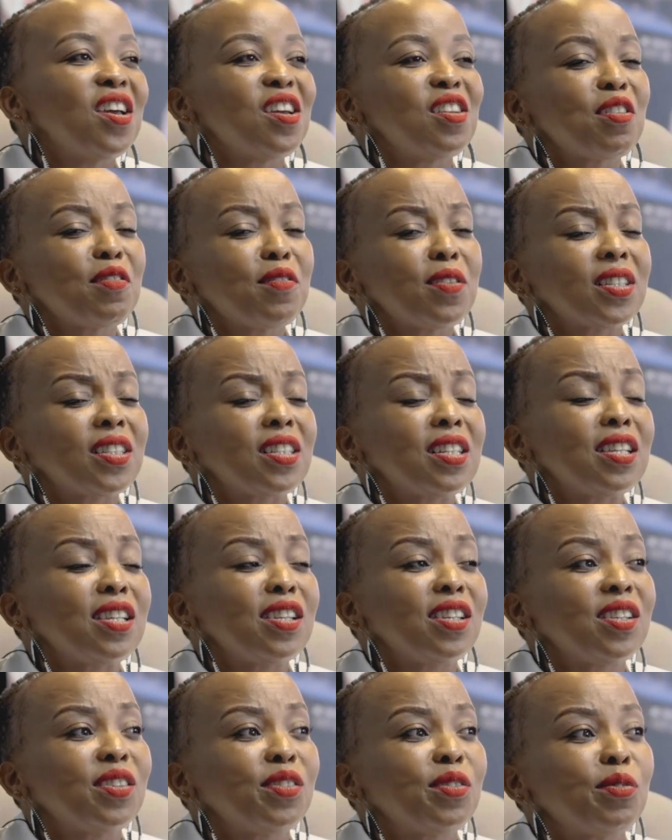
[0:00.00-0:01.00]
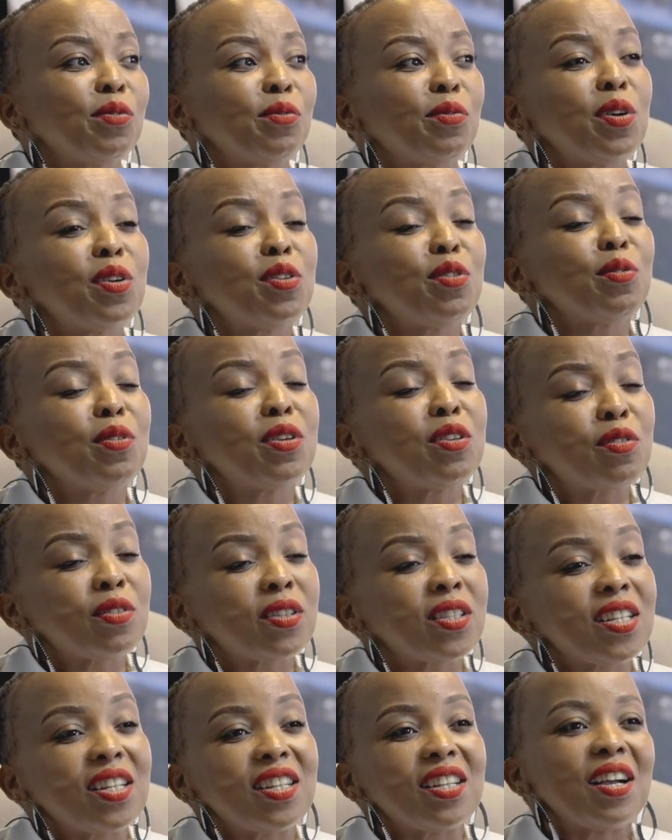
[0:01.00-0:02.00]
And obviously, when you're
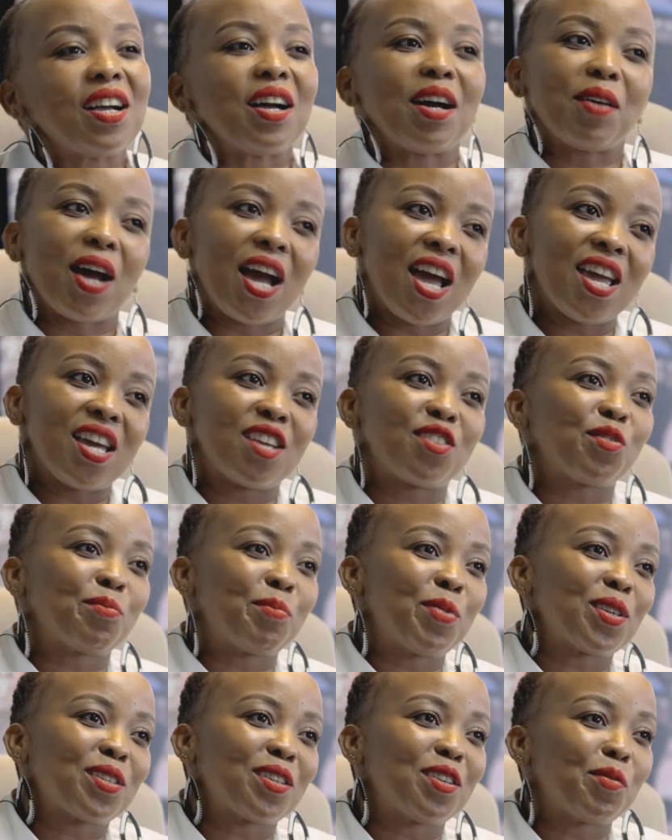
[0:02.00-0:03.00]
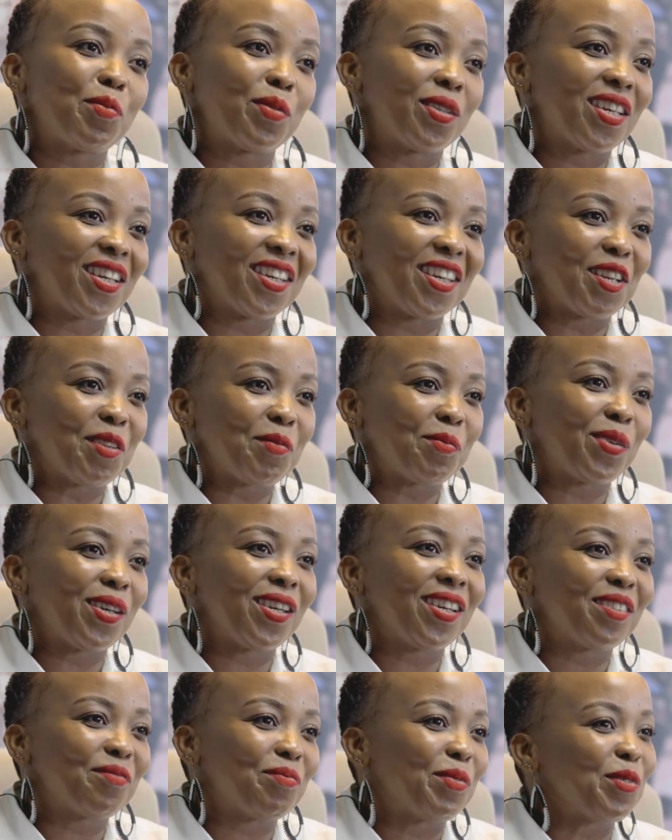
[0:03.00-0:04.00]
interested, I had to personally be the guinea
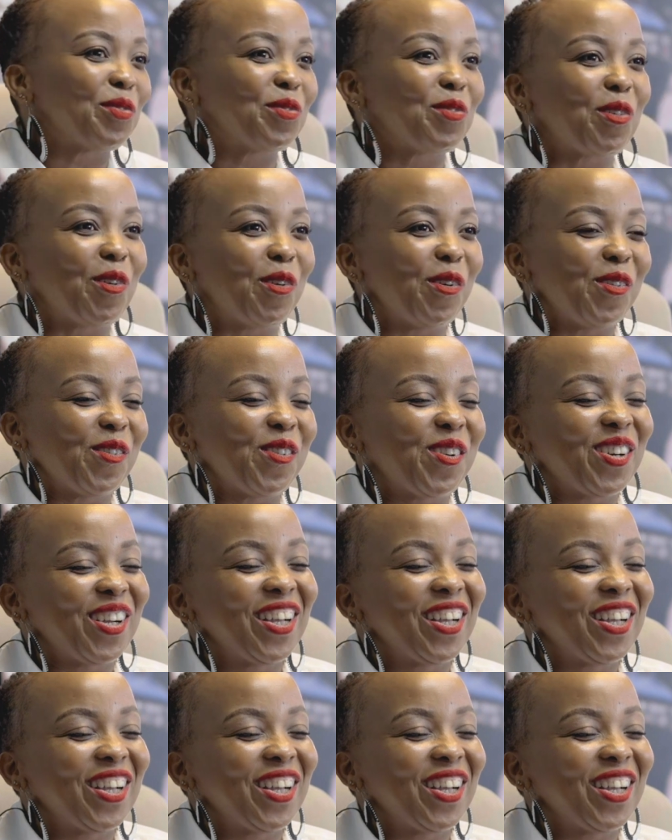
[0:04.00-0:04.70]
pig before